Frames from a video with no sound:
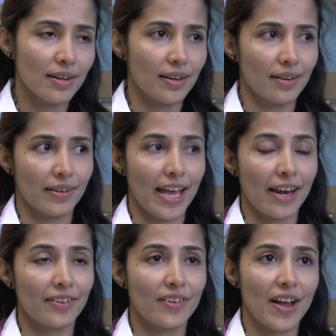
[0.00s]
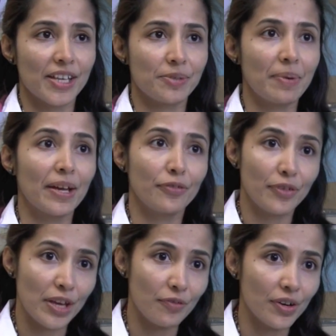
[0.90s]
uh, characterized by
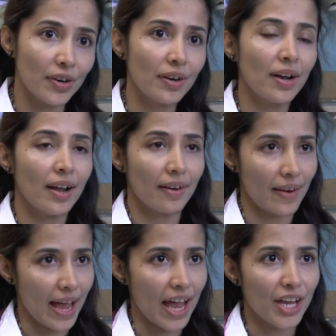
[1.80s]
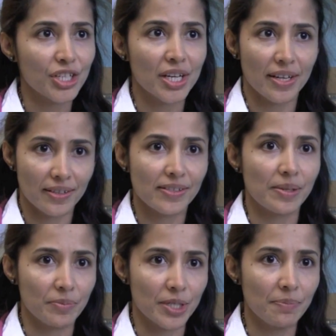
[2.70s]
fever, rash and other
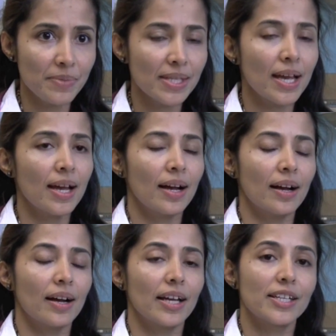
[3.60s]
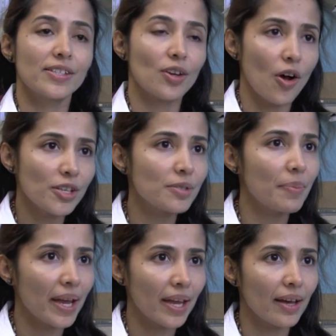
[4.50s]
symptoms. Uh, it is caused
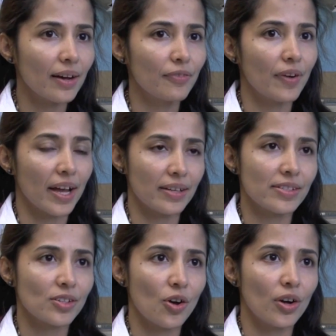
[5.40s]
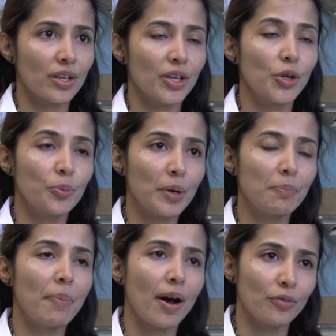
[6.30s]
by a virus called
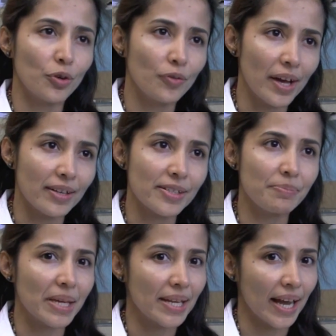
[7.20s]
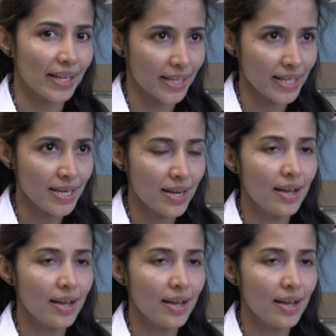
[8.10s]
human parvovirus B19.